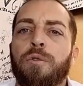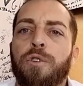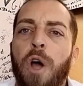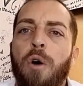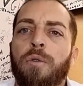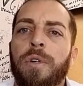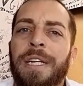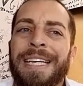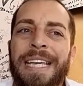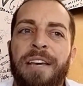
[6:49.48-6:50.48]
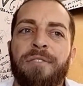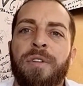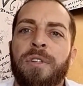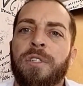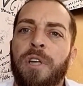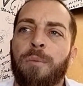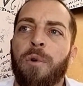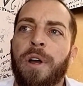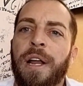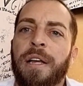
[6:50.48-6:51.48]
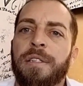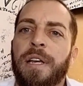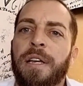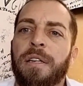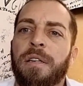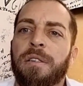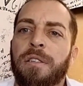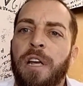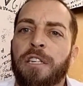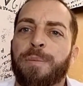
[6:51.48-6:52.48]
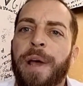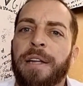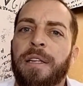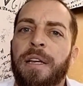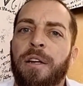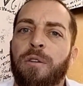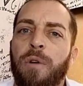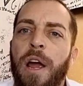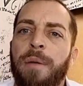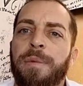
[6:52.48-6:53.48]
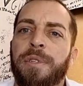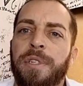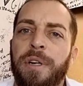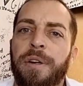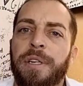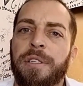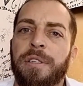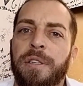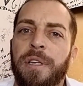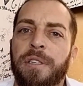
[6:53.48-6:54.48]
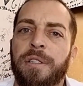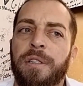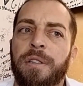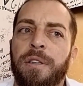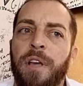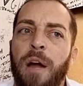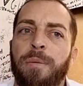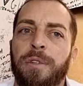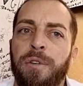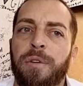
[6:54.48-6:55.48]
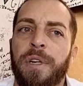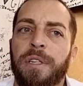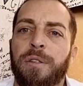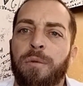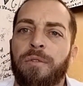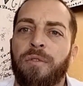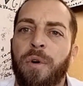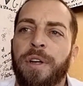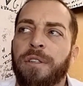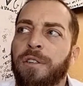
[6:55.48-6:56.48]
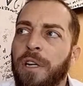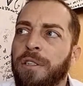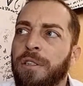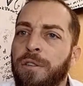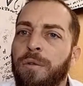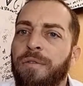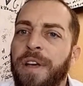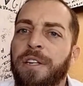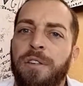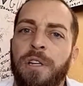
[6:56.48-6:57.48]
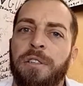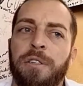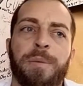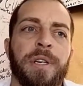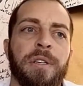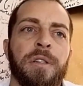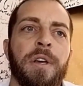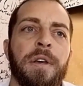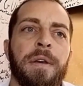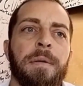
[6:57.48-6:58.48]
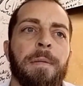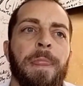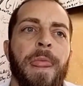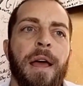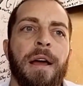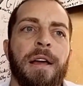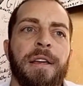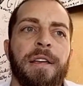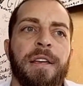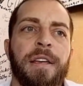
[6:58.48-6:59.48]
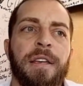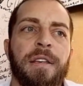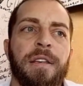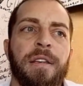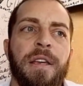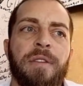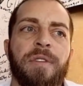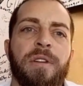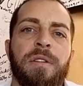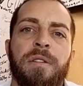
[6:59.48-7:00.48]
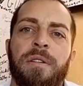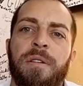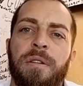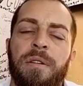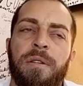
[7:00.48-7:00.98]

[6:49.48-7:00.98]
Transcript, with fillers: you don't give someone as a suspect in a crime as serious as this the opportunity to avoid justice, to evade justice, because uh, even